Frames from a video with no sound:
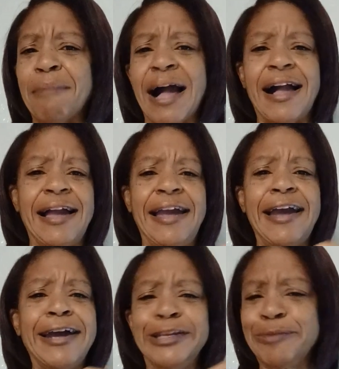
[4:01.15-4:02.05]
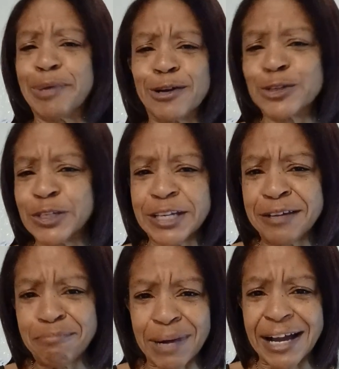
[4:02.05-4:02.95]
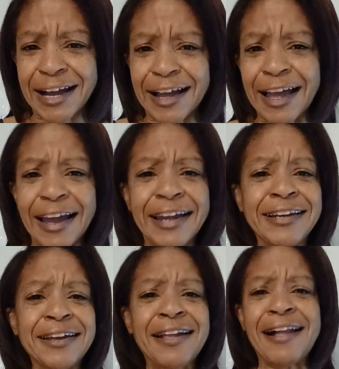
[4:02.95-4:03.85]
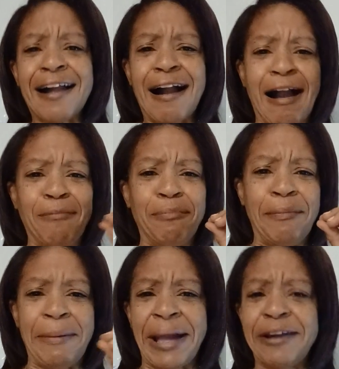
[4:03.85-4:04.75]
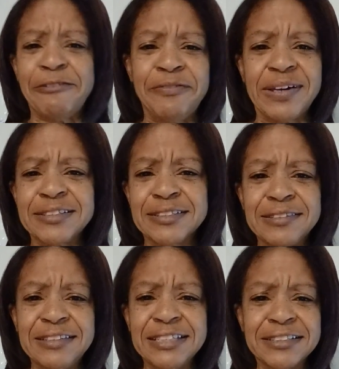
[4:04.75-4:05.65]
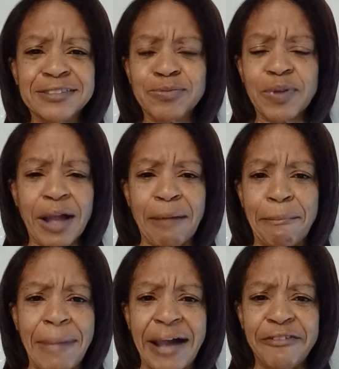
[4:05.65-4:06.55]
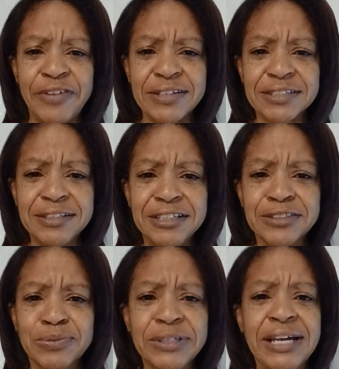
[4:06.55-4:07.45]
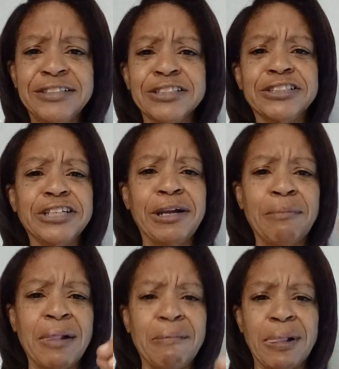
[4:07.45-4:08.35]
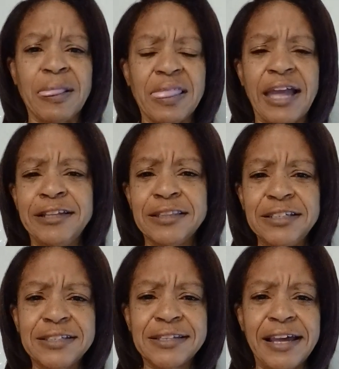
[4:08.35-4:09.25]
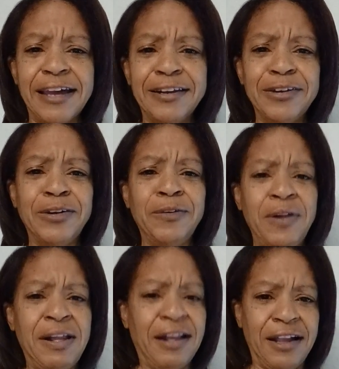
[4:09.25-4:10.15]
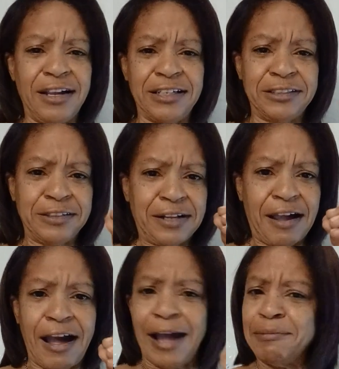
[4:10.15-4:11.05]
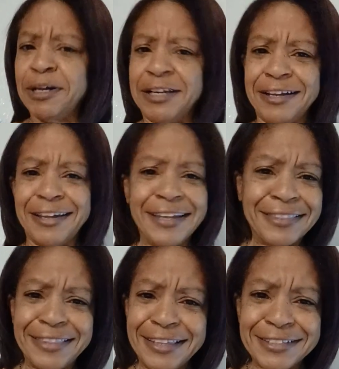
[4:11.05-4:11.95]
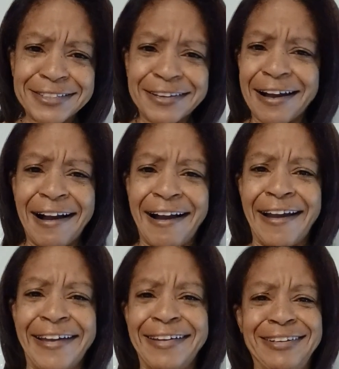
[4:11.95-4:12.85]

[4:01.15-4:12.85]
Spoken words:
I had the person in mind. I'm manifesting this relationship like this candle, and I'm going to get this guy.